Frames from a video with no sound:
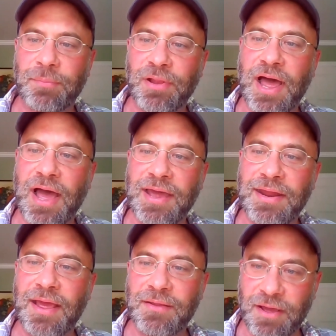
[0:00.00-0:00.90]
and
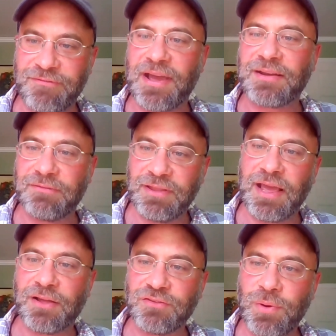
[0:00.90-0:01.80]
applied
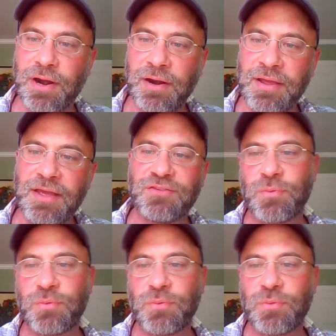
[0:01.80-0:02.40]
effectively elsewhere.